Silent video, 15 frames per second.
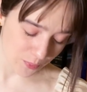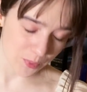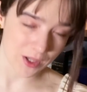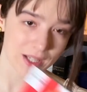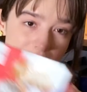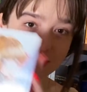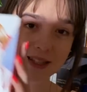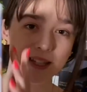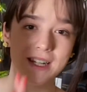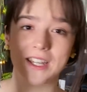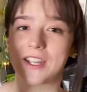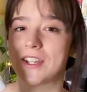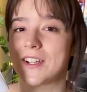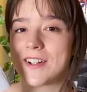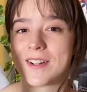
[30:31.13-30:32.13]
was An
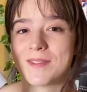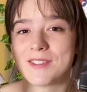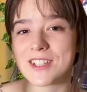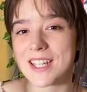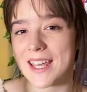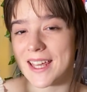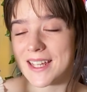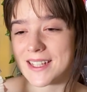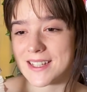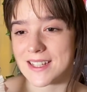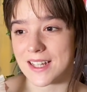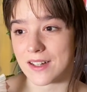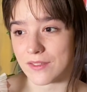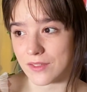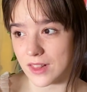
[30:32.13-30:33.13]
Incurable Case
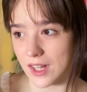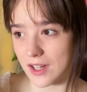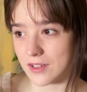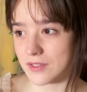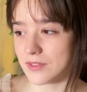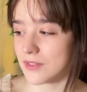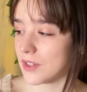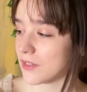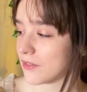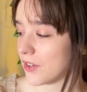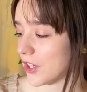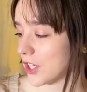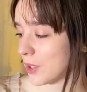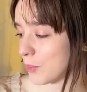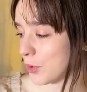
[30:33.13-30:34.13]
of Love,
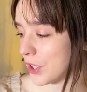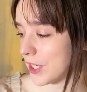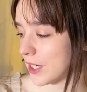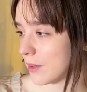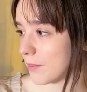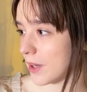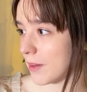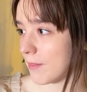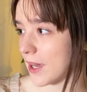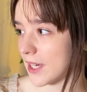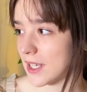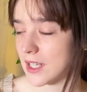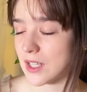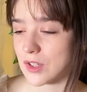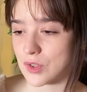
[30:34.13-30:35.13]
Volume 1 by
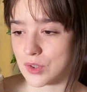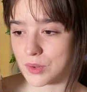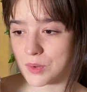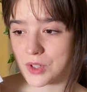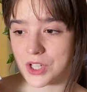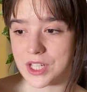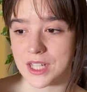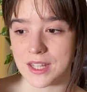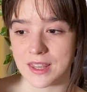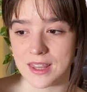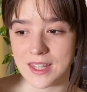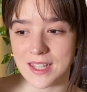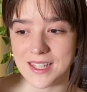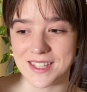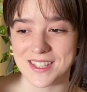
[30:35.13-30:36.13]
Maki and Joji.
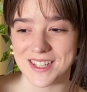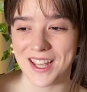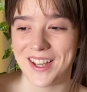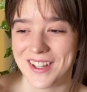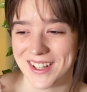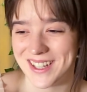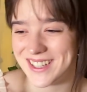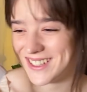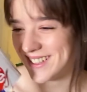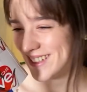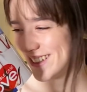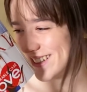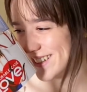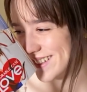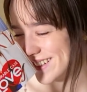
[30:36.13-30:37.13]
This,
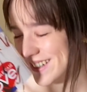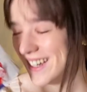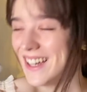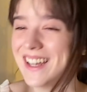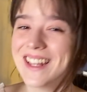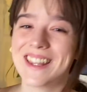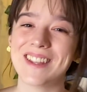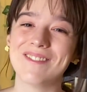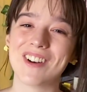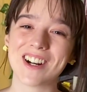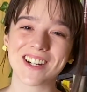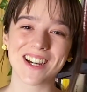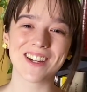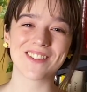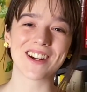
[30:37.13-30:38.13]
the
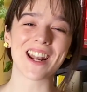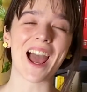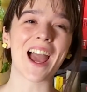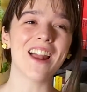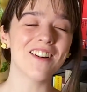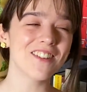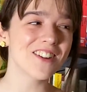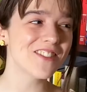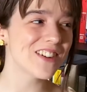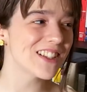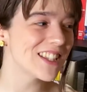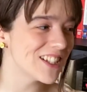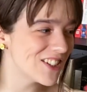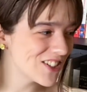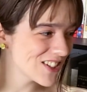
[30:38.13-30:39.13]
manga I read, I don't know,
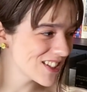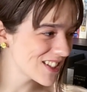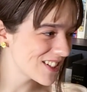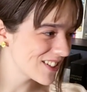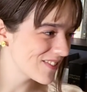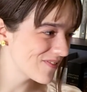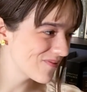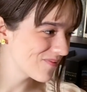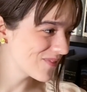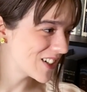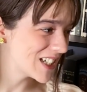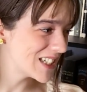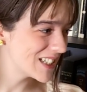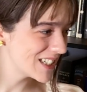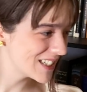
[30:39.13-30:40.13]

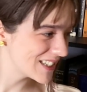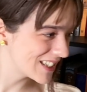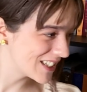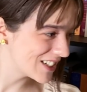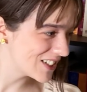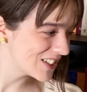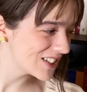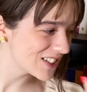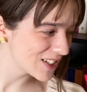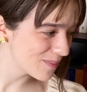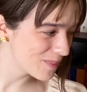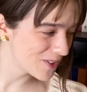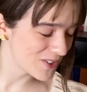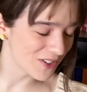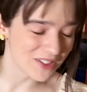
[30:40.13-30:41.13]
they're just
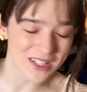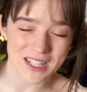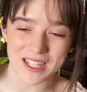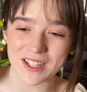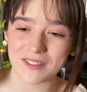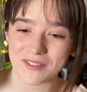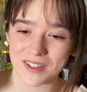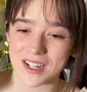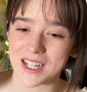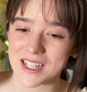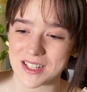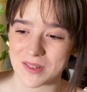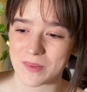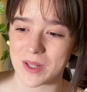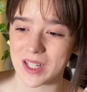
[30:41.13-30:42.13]
absurdly funny
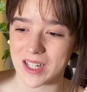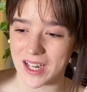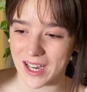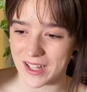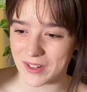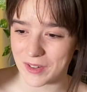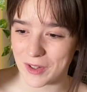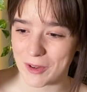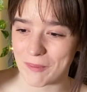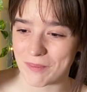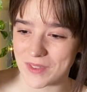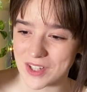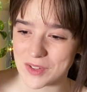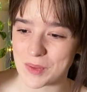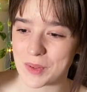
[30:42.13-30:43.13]
to me. I don't know.
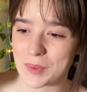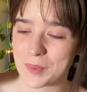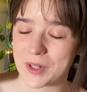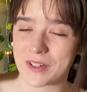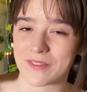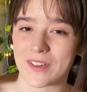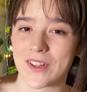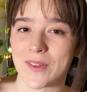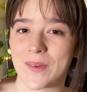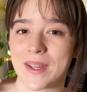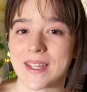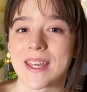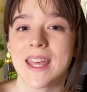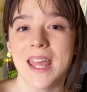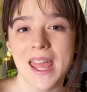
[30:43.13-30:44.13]
This one, we are
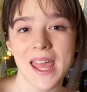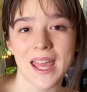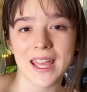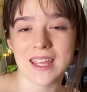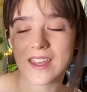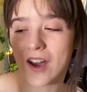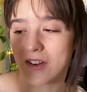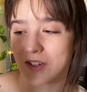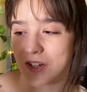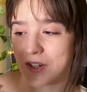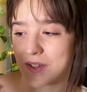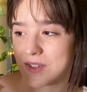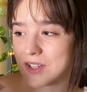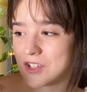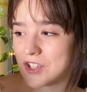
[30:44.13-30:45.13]
following a young
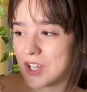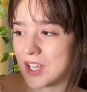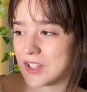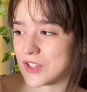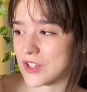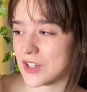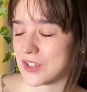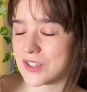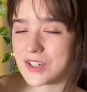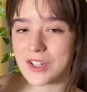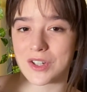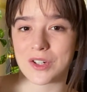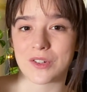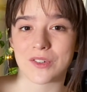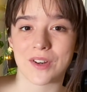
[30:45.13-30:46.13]
nurse. She has just
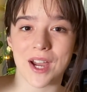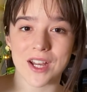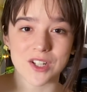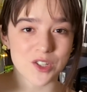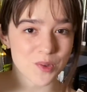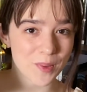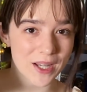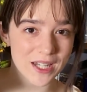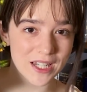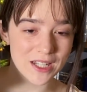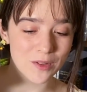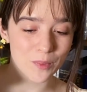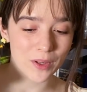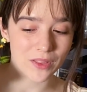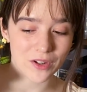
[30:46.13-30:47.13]

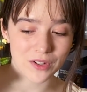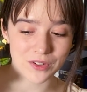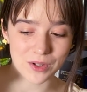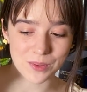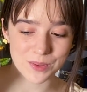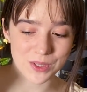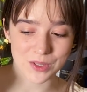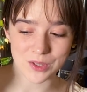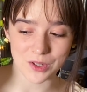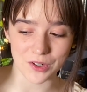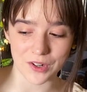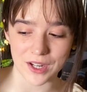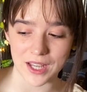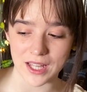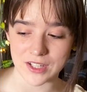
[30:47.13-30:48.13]
graduated with her nursing
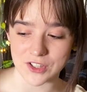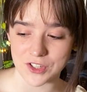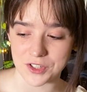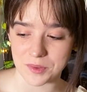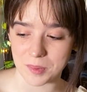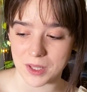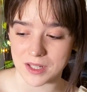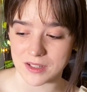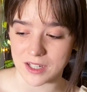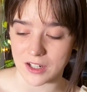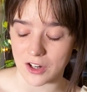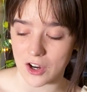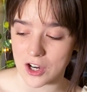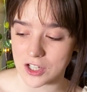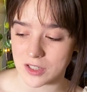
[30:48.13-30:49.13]
degree and she is placed
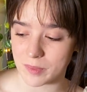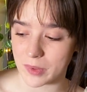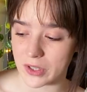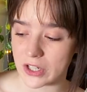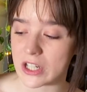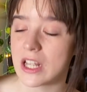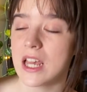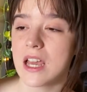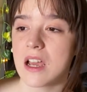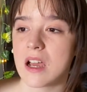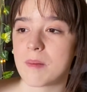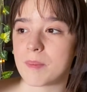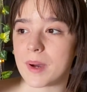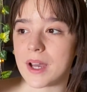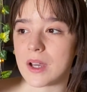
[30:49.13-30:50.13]
at a hospital,
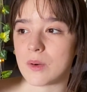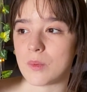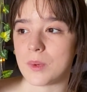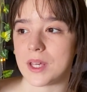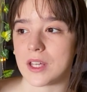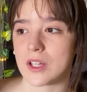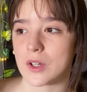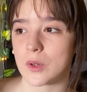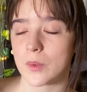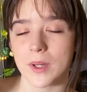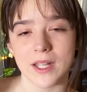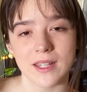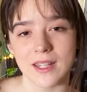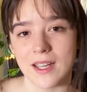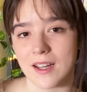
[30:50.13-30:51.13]
but we
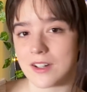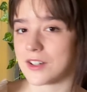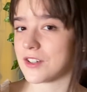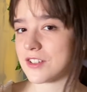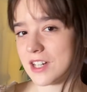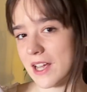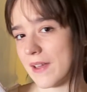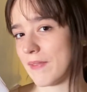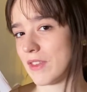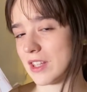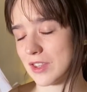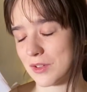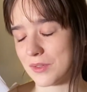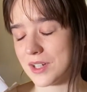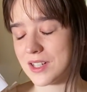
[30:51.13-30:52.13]
quickly understand
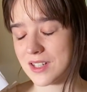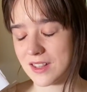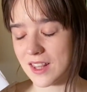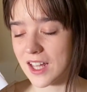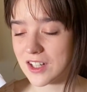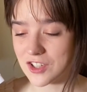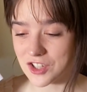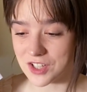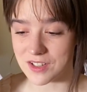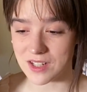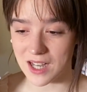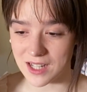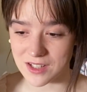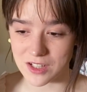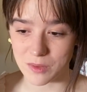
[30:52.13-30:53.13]
that the reason that she's
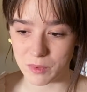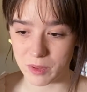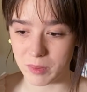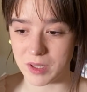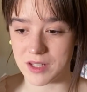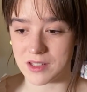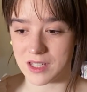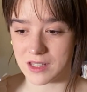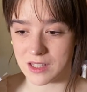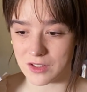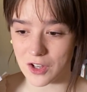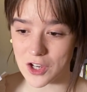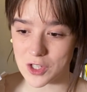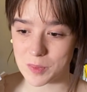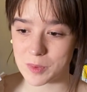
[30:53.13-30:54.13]
asked to be placed at this
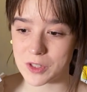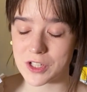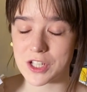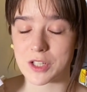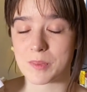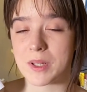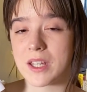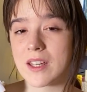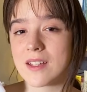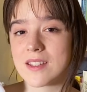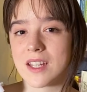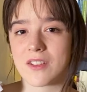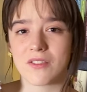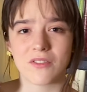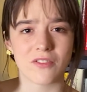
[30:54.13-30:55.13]
hospital is because
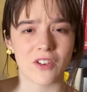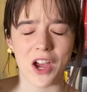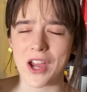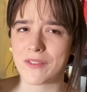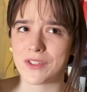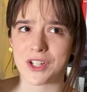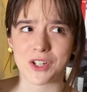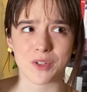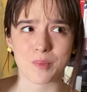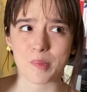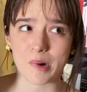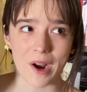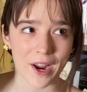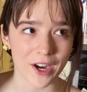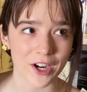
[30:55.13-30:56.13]
like 5 years
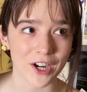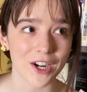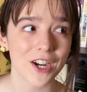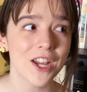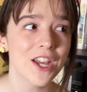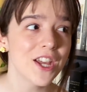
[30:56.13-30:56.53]
prior,